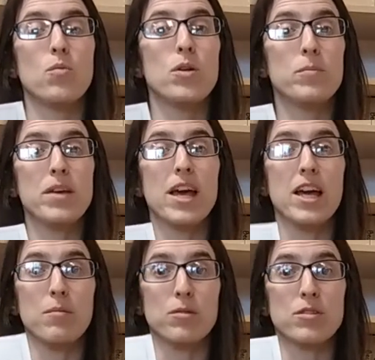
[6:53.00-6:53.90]
will be
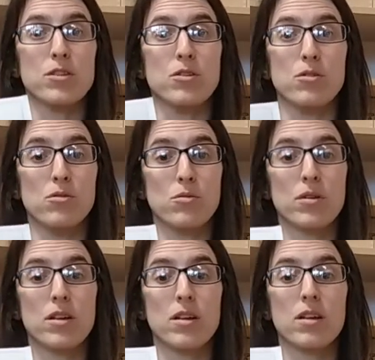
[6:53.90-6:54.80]
able to
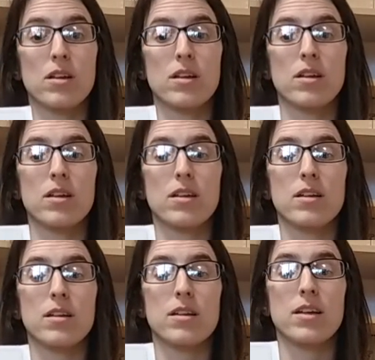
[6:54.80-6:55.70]

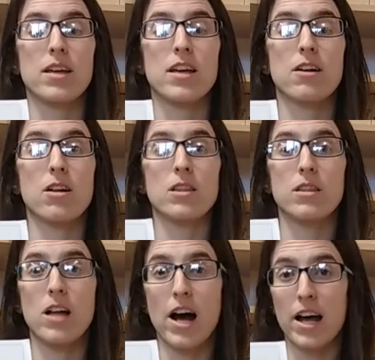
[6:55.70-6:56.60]
hear
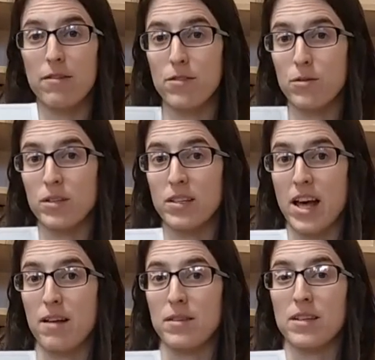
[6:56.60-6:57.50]
a lot of those
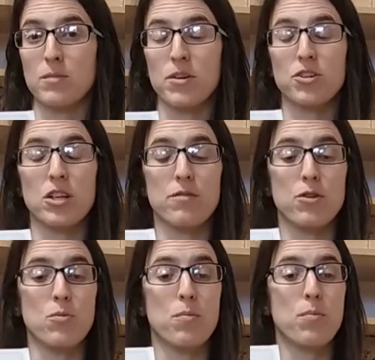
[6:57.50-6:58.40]
sounds, especially
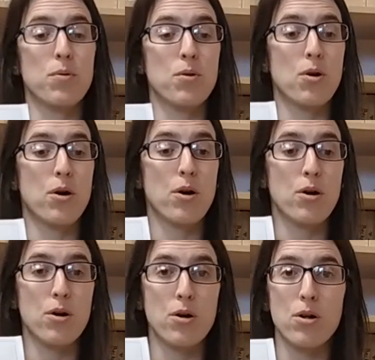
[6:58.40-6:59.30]
if you
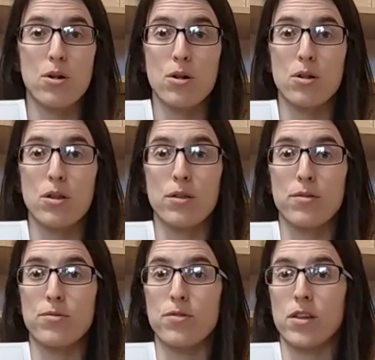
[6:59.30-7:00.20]
pull
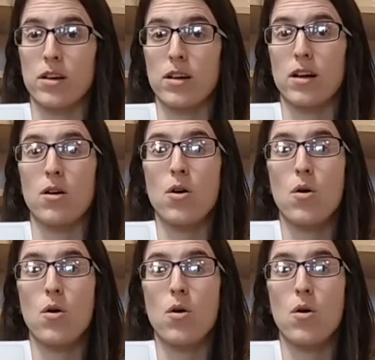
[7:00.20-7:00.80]
the